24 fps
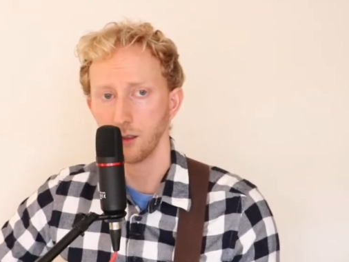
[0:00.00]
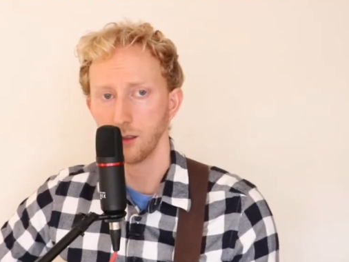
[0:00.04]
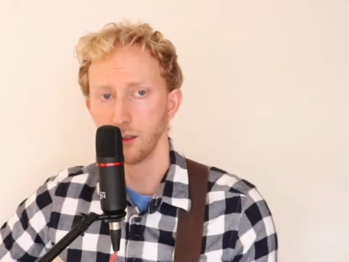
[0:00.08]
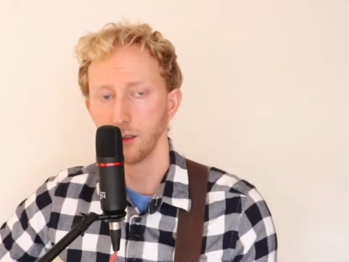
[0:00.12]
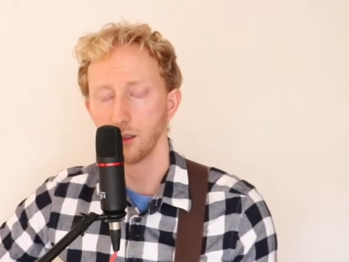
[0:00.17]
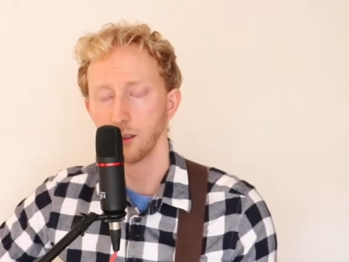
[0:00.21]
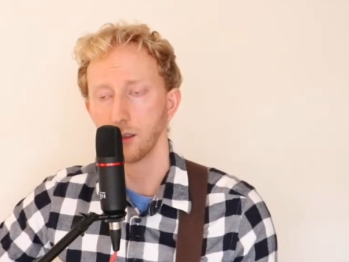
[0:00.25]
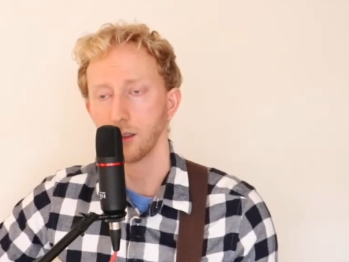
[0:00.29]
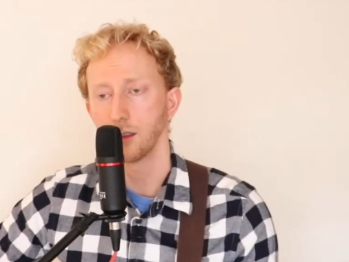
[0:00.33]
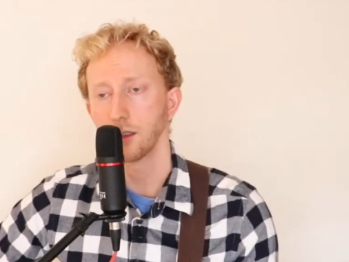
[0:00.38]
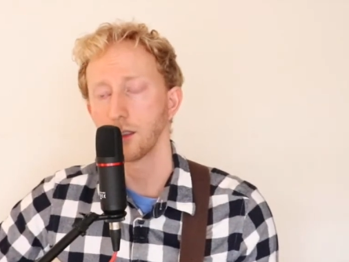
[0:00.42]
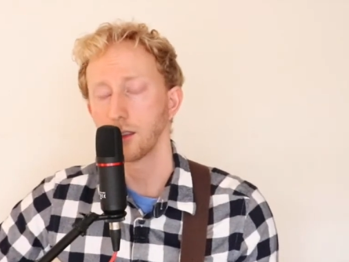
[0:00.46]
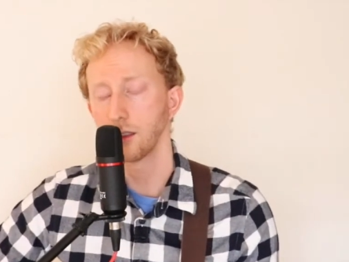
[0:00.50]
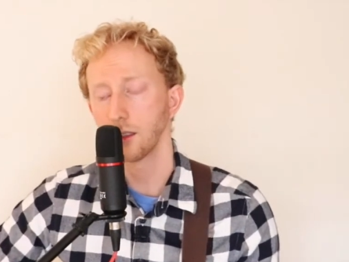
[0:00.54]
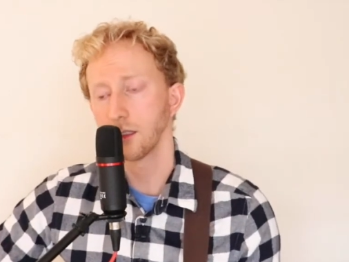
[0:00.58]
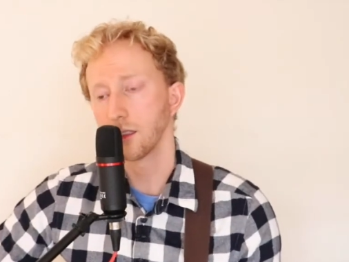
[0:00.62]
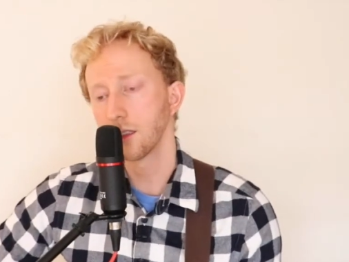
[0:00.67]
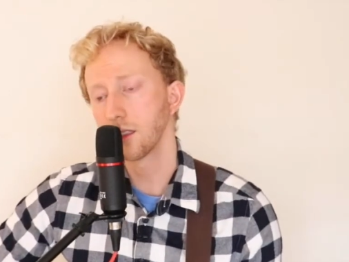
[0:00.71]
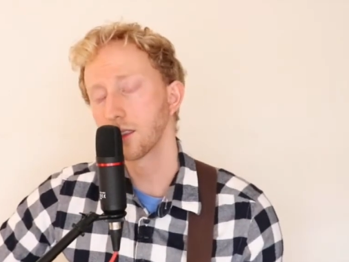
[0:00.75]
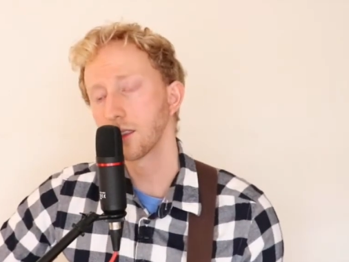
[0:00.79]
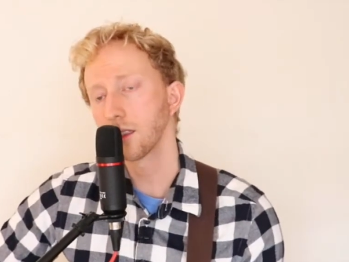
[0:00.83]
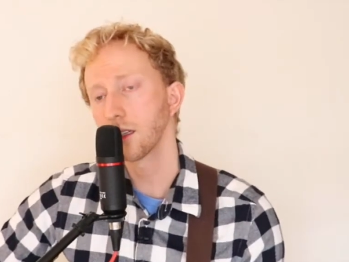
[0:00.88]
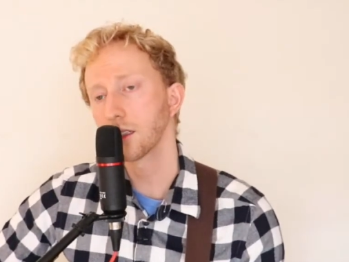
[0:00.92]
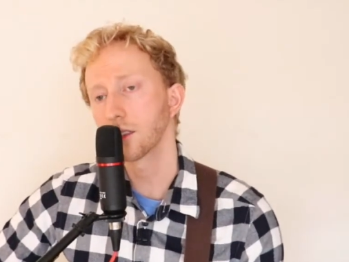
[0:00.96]

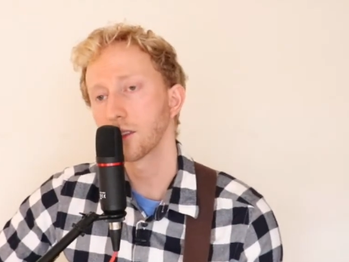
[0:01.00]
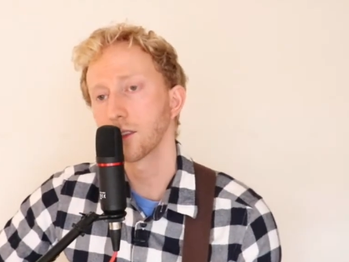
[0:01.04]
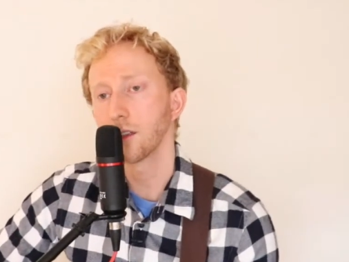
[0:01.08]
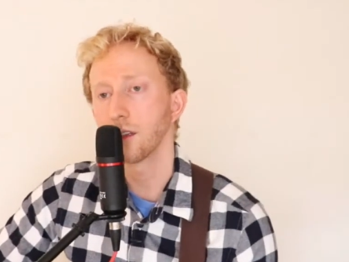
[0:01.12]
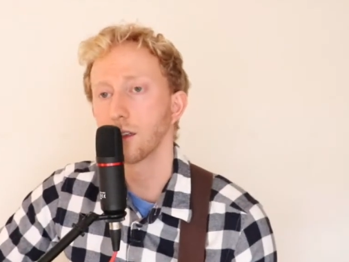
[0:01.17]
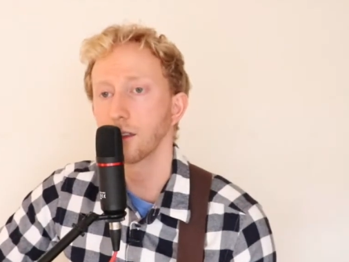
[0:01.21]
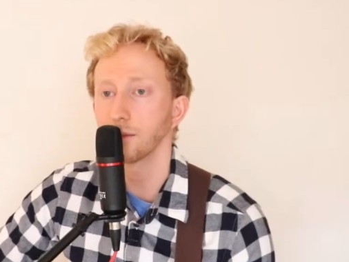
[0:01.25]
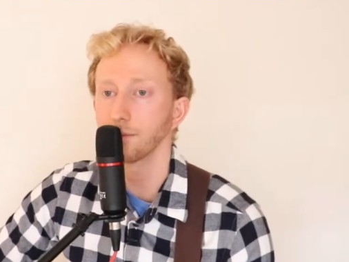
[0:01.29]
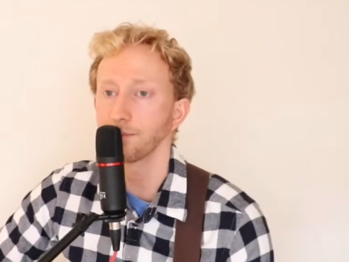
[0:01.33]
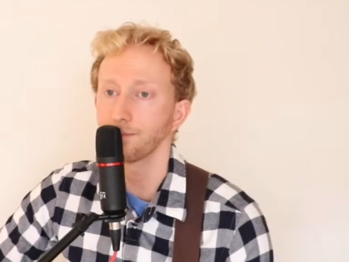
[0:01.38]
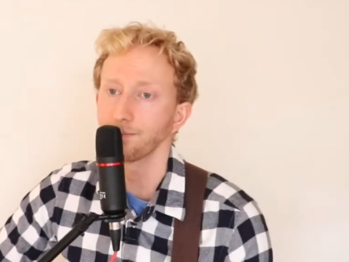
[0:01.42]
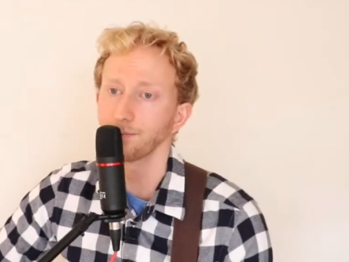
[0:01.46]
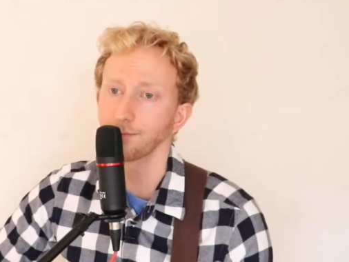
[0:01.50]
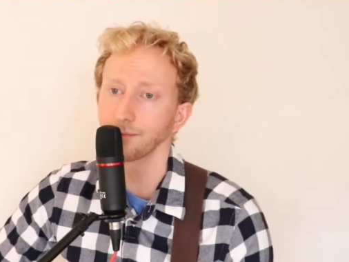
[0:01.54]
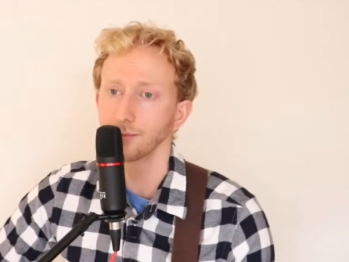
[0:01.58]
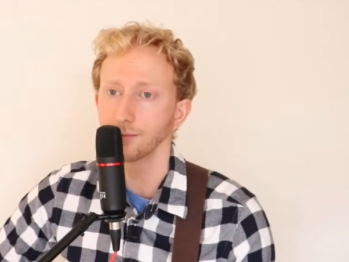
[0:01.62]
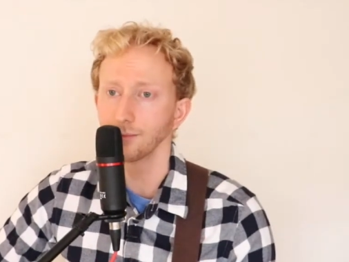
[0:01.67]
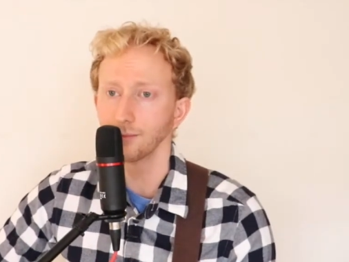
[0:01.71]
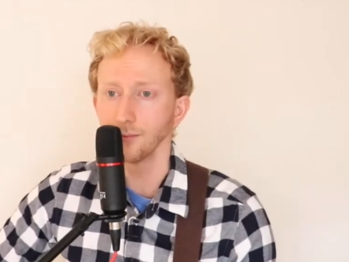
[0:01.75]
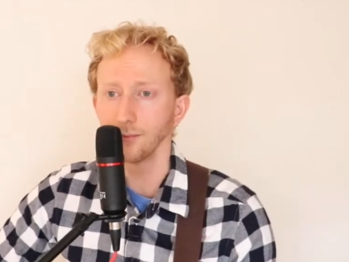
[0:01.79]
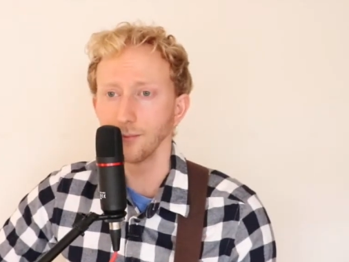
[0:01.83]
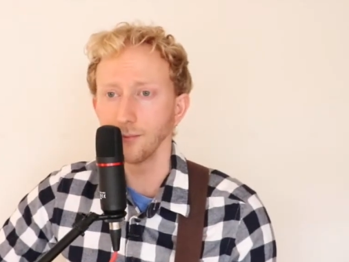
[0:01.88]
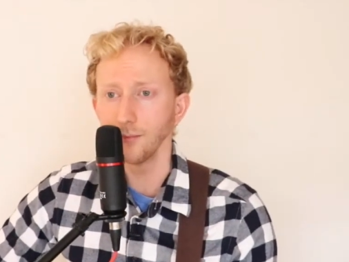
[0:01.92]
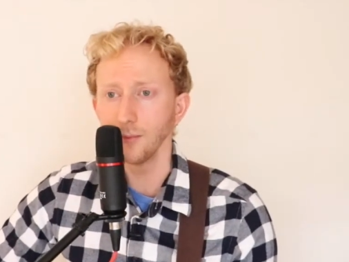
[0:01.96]
This next song
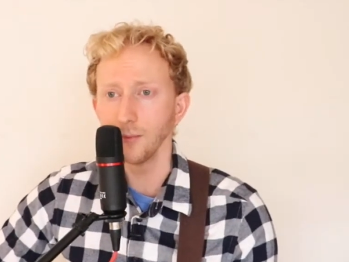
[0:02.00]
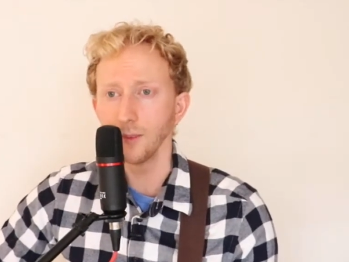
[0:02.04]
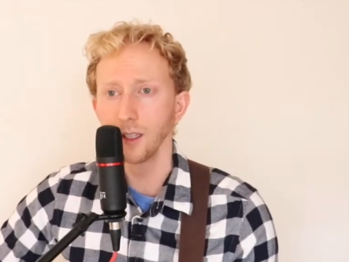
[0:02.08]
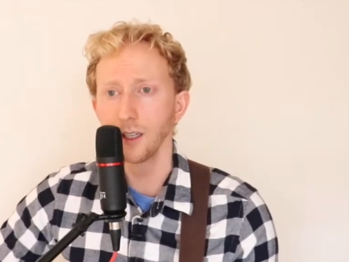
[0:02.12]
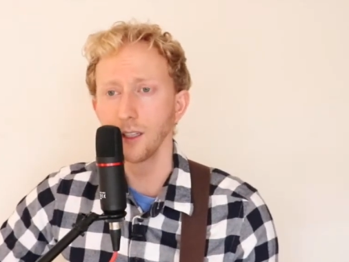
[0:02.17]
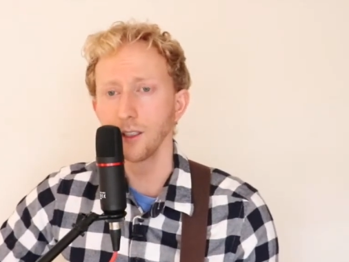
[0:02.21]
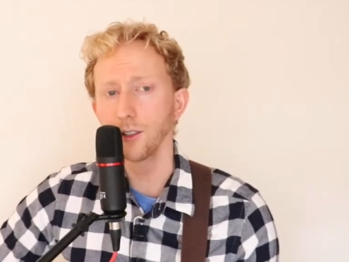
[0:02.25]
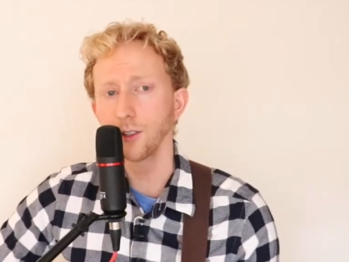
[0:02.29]
I